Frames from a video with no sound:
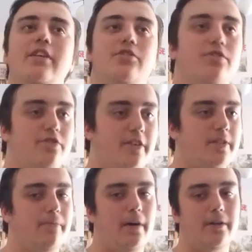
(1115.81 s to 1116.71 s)
is
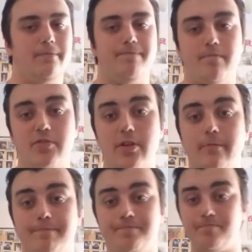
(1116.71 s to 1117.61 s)
Jurassic Park.
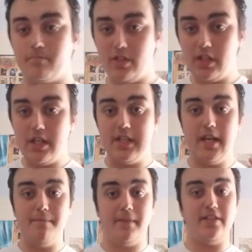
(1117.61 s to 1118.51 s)
So, yep,
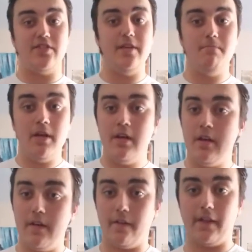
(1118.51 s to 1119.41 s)
yeah, that's it.
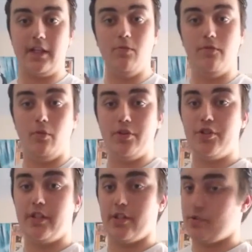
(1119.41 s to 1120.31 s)
Thank you all for
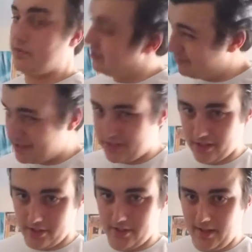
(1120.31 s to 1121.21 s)
watching, and as always, on
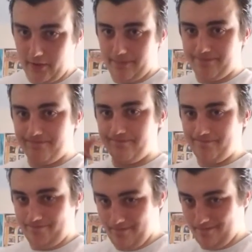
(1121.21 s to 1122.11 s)
Mr. Tardis 11
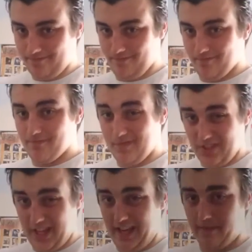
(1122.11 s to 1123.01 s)
See